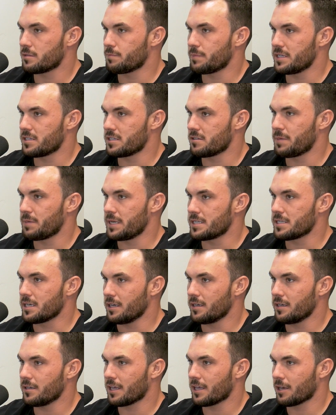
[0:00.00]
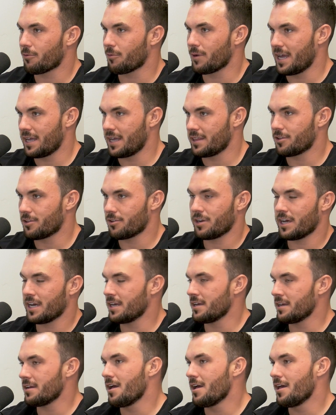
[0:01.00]
this pizza like we had the other
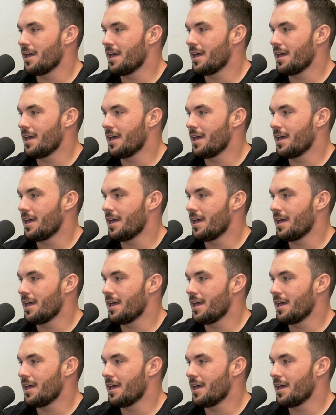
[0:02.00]
night.